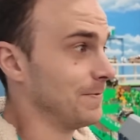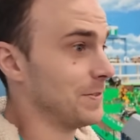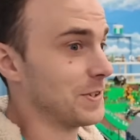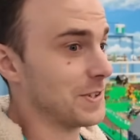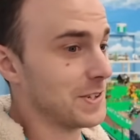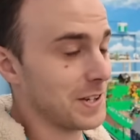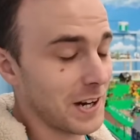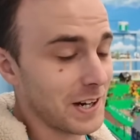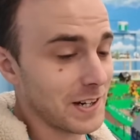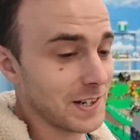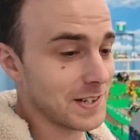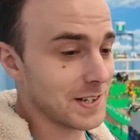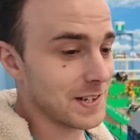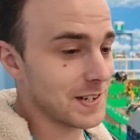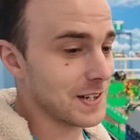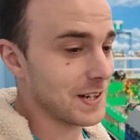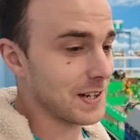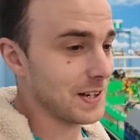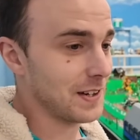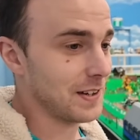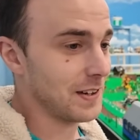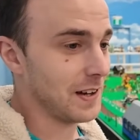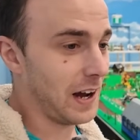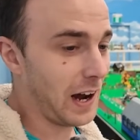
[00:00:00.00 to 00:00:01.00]

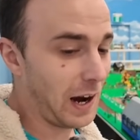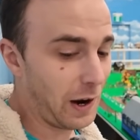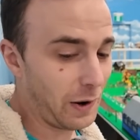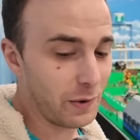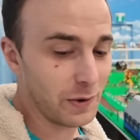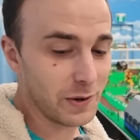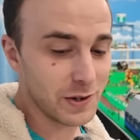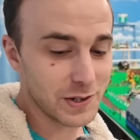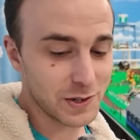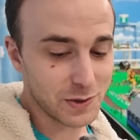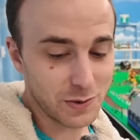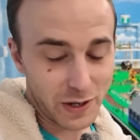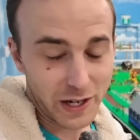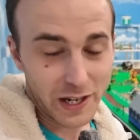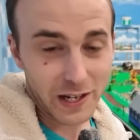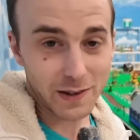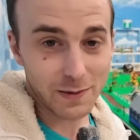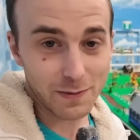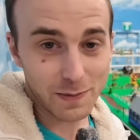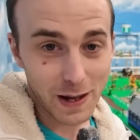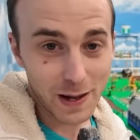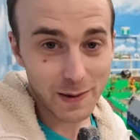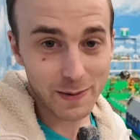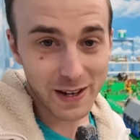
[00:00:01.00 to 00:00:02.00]
6 hours a
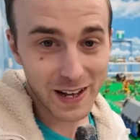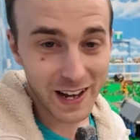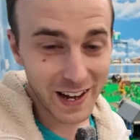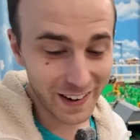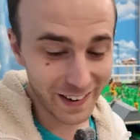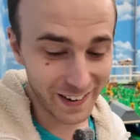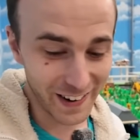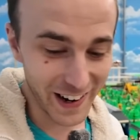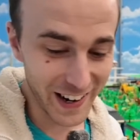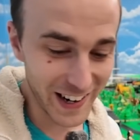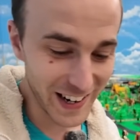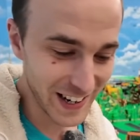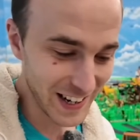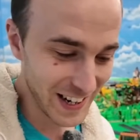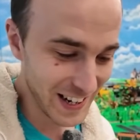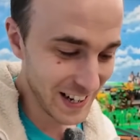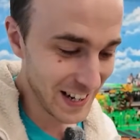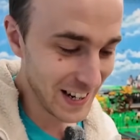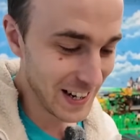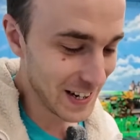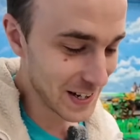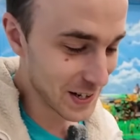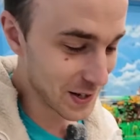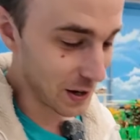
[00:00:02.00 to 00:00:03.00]
week, maybe, right?
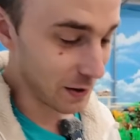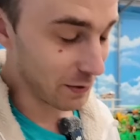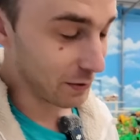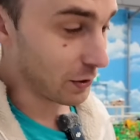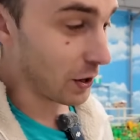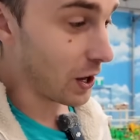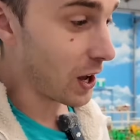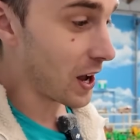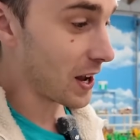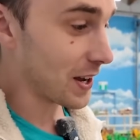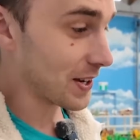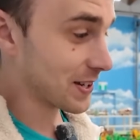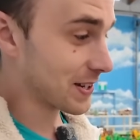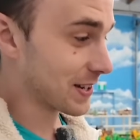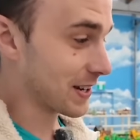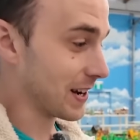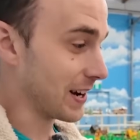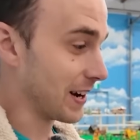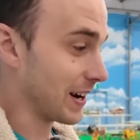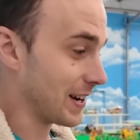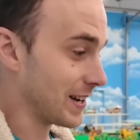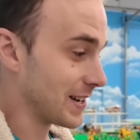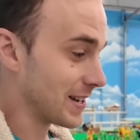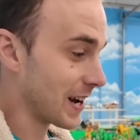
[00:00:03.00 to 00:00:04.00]
So I've lost
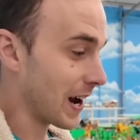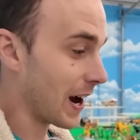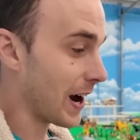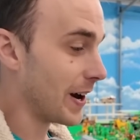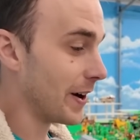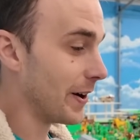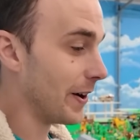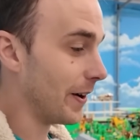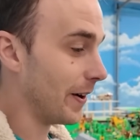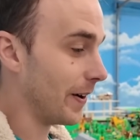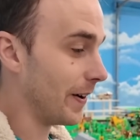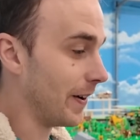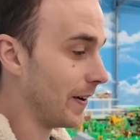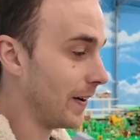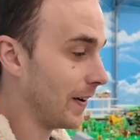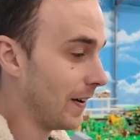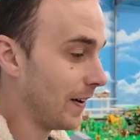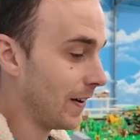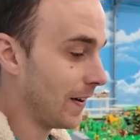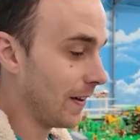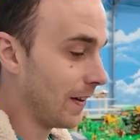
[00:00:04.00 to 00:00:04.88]
an entire